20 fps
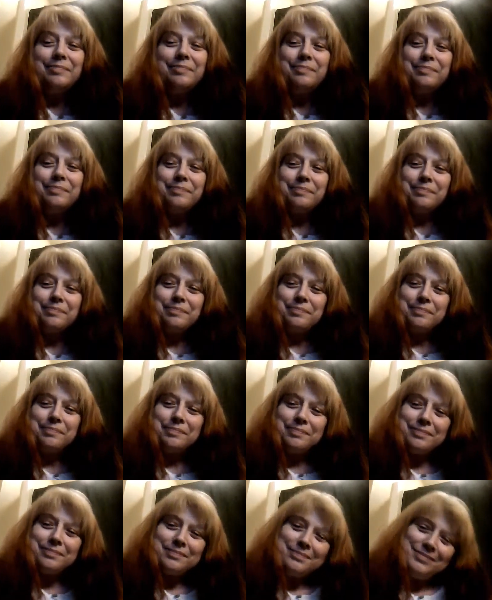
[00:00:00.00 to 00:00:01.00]

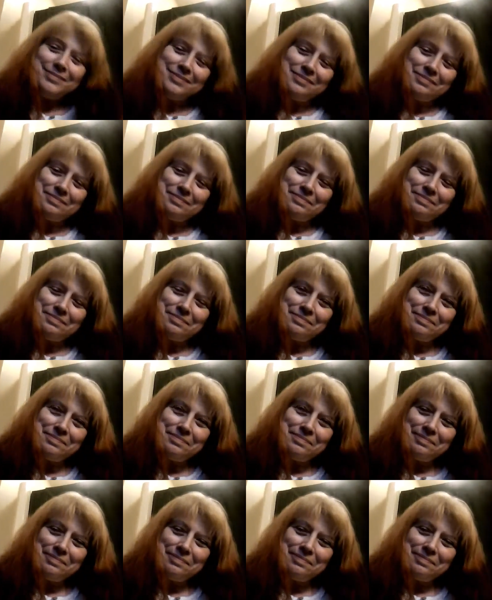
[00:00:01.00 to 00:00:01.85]
No one is speaking in this clip.